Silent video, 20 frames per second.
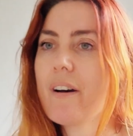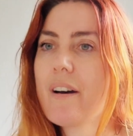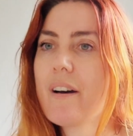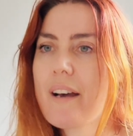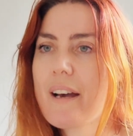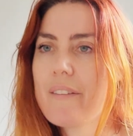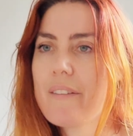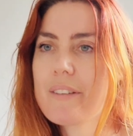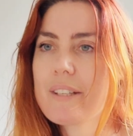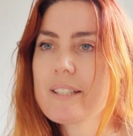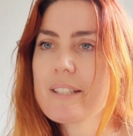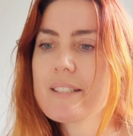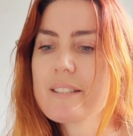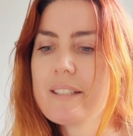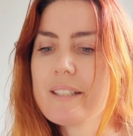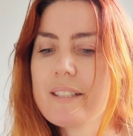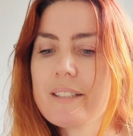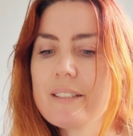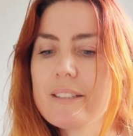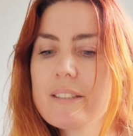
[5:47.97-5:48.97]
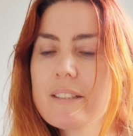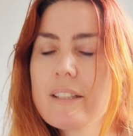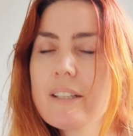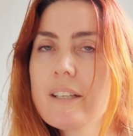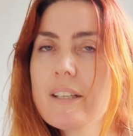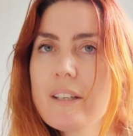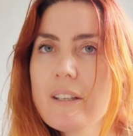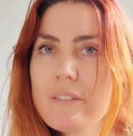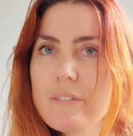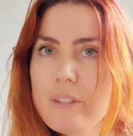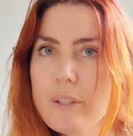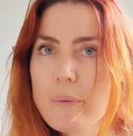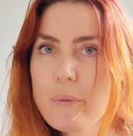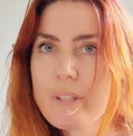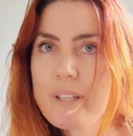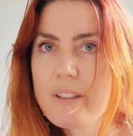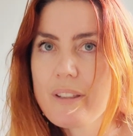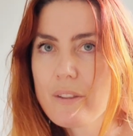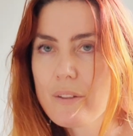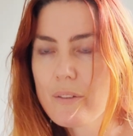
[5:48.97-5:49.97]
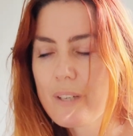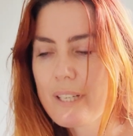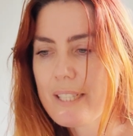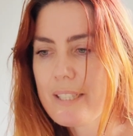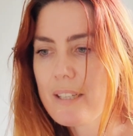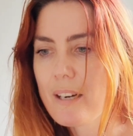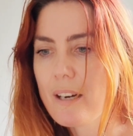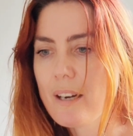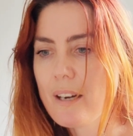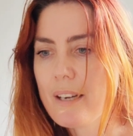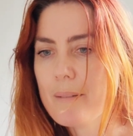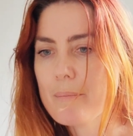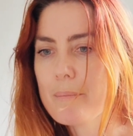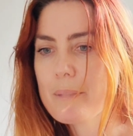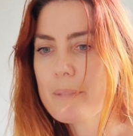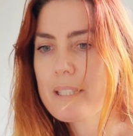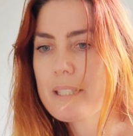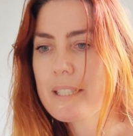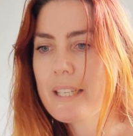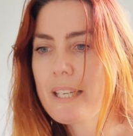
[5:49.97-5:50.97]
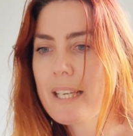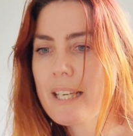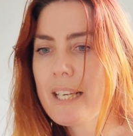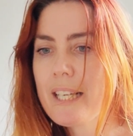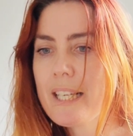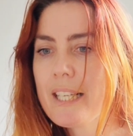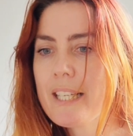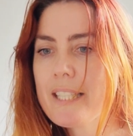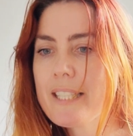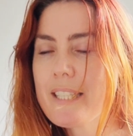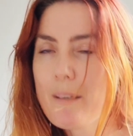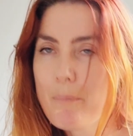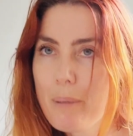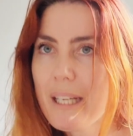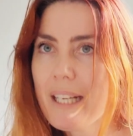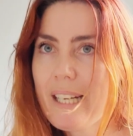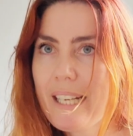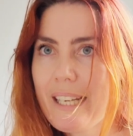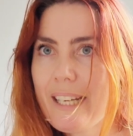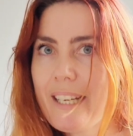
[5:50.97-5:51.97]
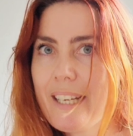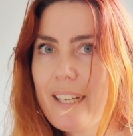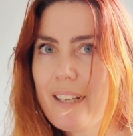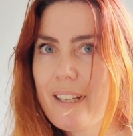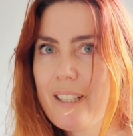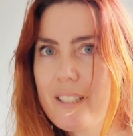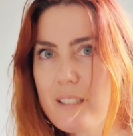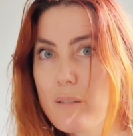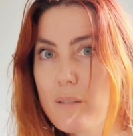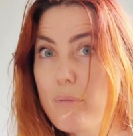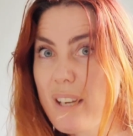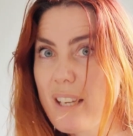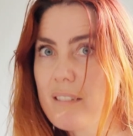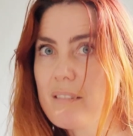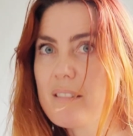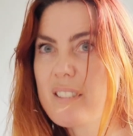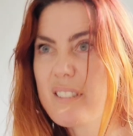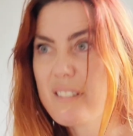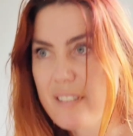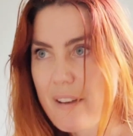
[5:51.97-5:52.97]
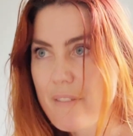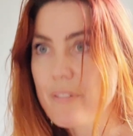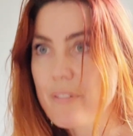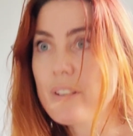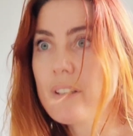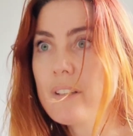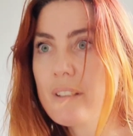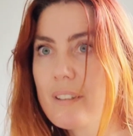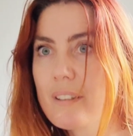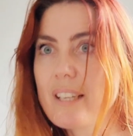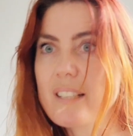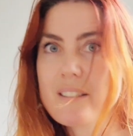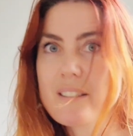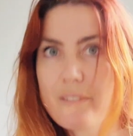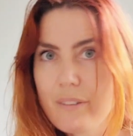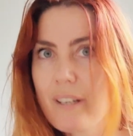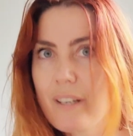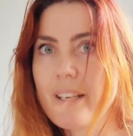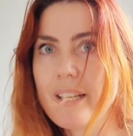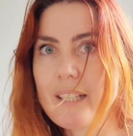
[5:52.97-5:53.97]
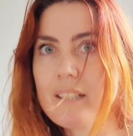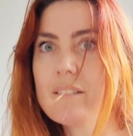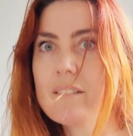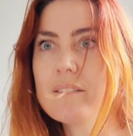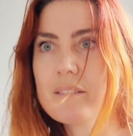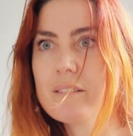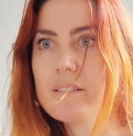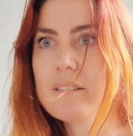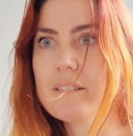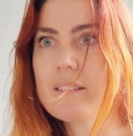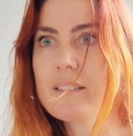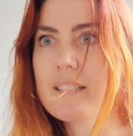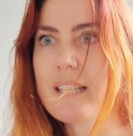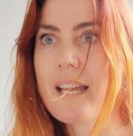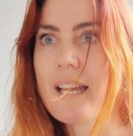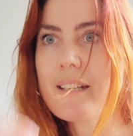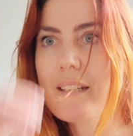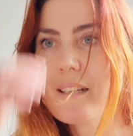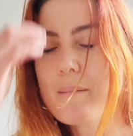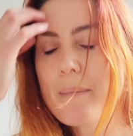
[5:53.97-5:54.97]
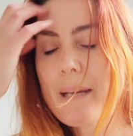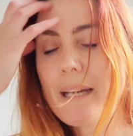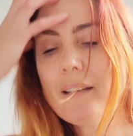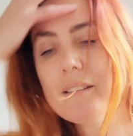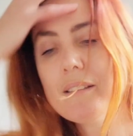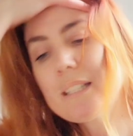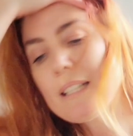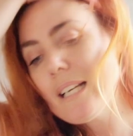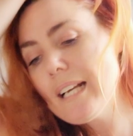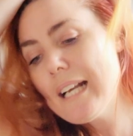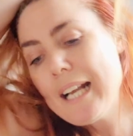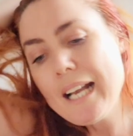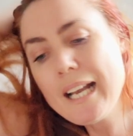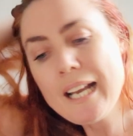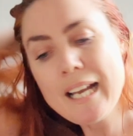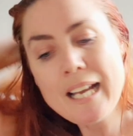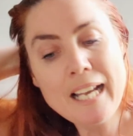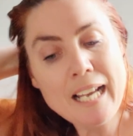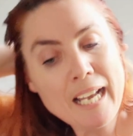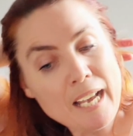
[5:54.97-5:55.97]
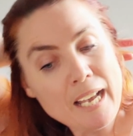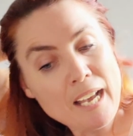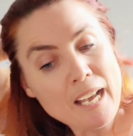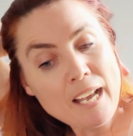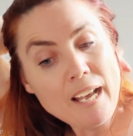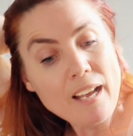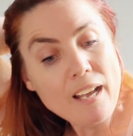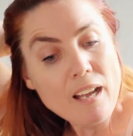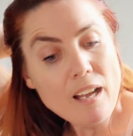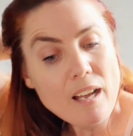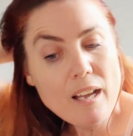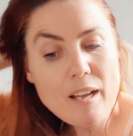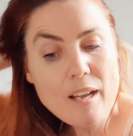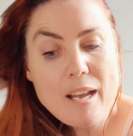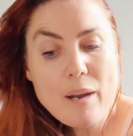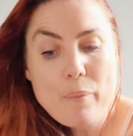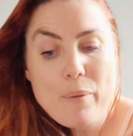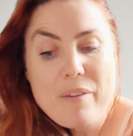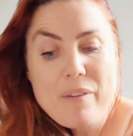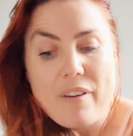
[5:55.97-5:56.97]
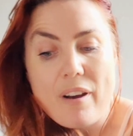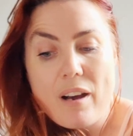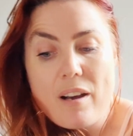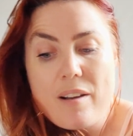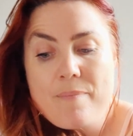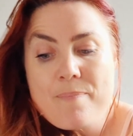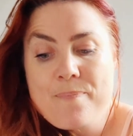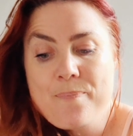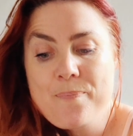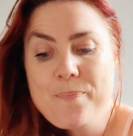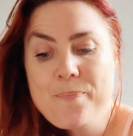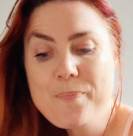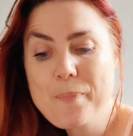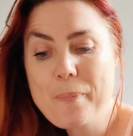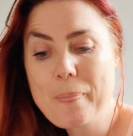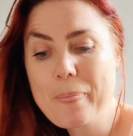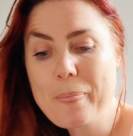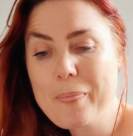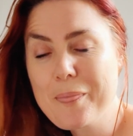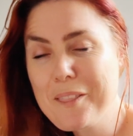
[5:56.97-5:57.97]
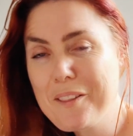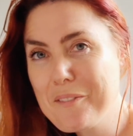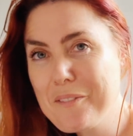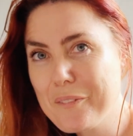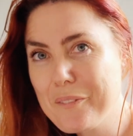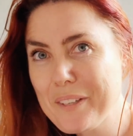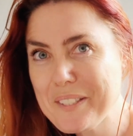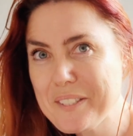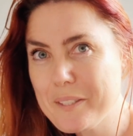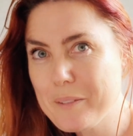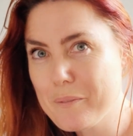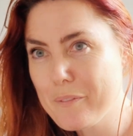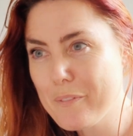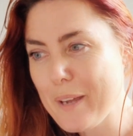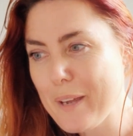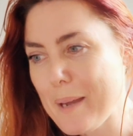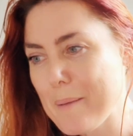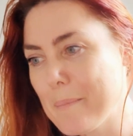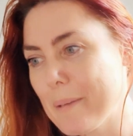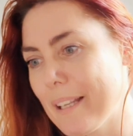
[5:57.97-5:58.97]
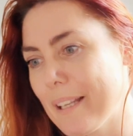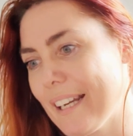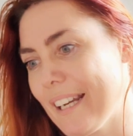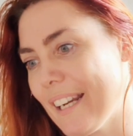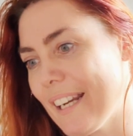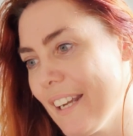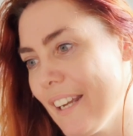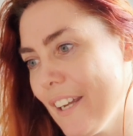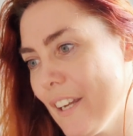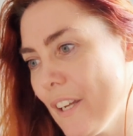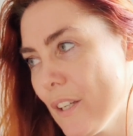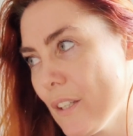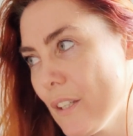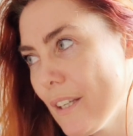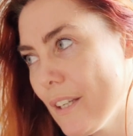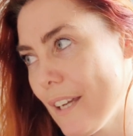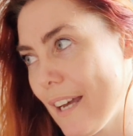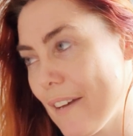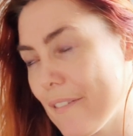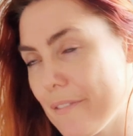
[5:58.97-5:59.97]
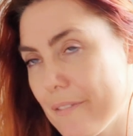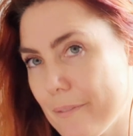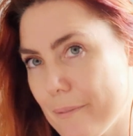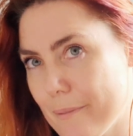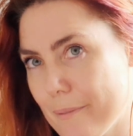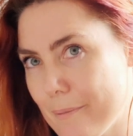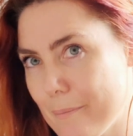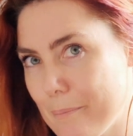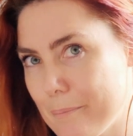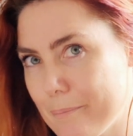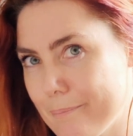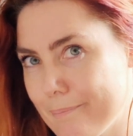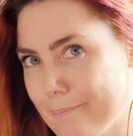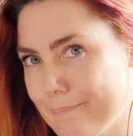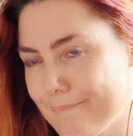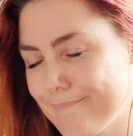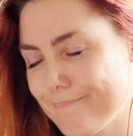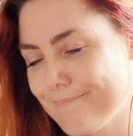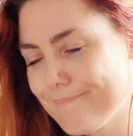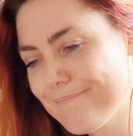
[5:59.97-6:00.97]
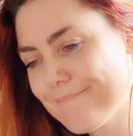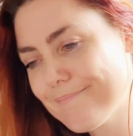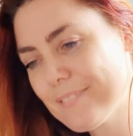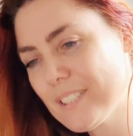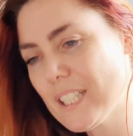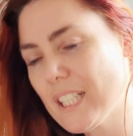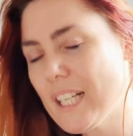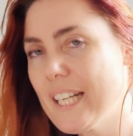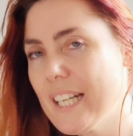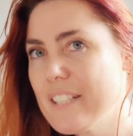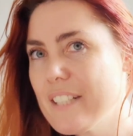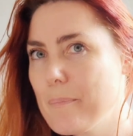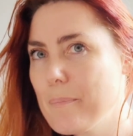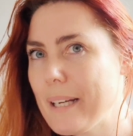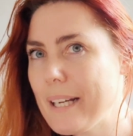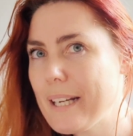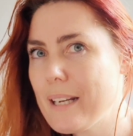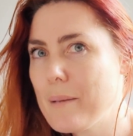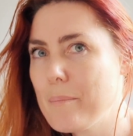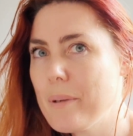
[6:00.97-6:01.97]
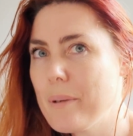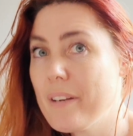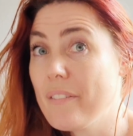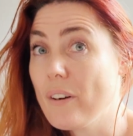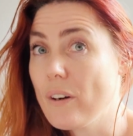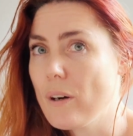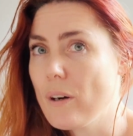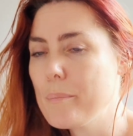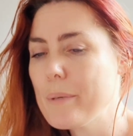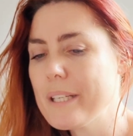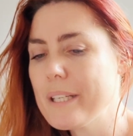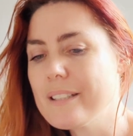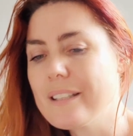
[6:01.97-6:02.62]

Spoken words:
having sneezed fewer than 3 times. Typically it's around 7. That's a very standard amount. However, friends and family have kind of made it a bit of a hobby to